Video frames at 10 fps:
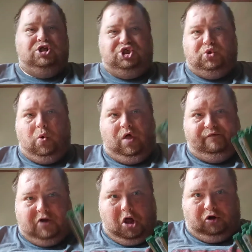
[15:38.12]

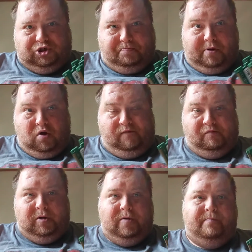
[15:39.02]
$12 a pound for
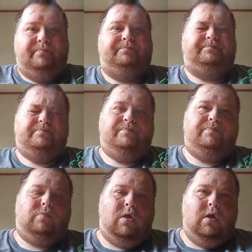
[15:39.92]
me.
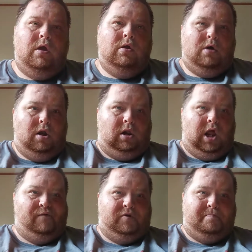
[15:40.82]

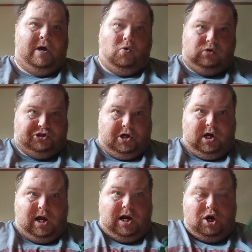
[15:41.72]
11 pounds and
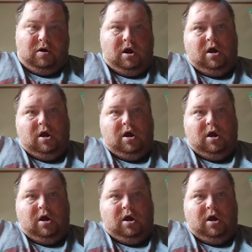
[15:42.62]
higher,